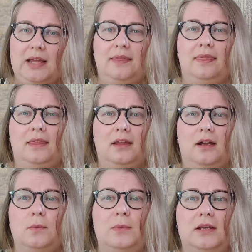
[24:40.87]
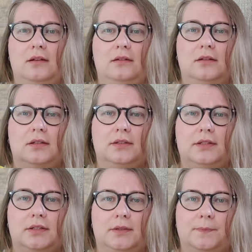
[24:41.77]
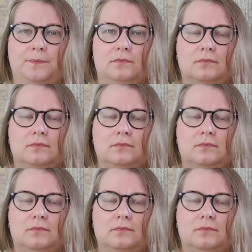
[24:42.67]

and I've been the